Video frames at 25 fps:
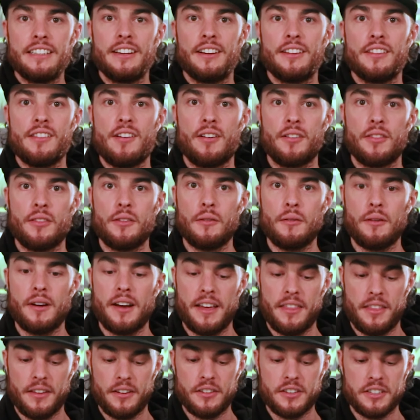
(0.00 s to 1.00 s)
along the
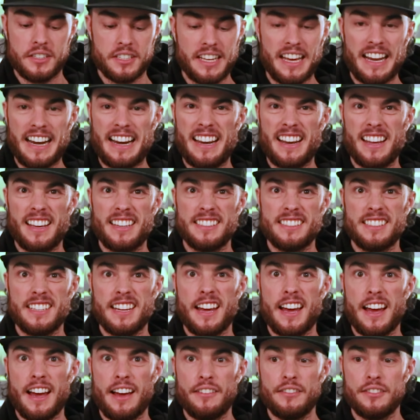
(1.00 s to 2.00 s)
way that are just kind of nice to
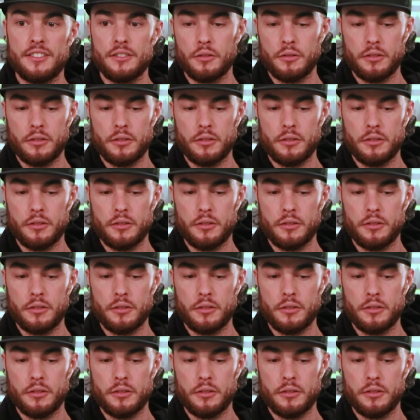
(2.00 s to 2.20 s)
haves